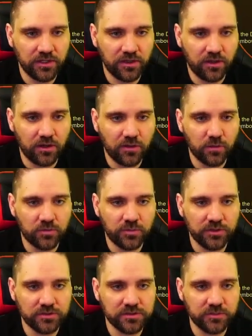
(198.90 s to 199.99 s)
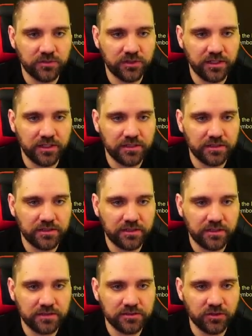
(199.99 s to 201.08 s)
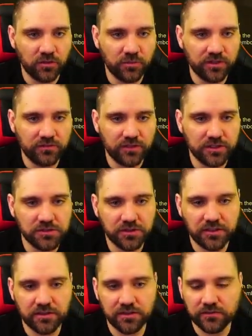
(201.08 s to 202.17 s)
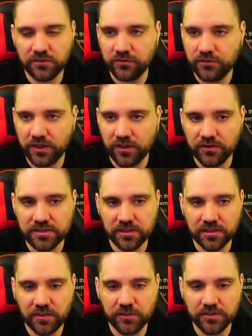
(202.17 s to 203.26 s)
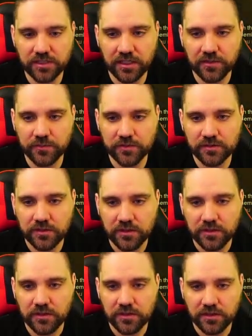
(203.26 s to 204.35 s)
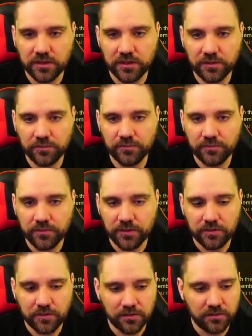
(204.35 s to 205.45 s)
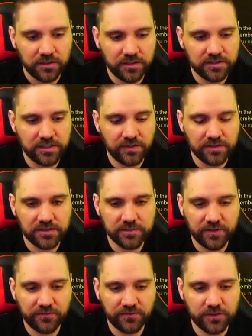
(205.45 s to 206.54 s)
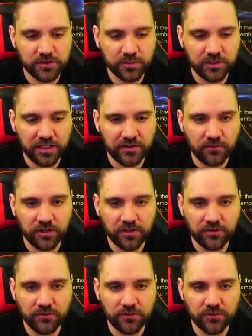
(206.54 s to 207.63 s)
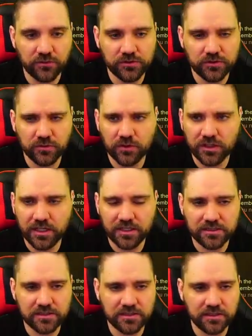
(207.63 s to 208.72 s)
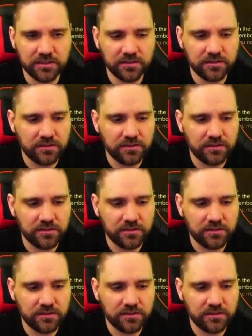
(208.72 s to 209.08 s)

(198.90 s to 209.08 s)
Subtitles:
awkward build to play. Don't be frustrated if you fail this a couple times. And see, this is my first blind run through, so we'll kind of see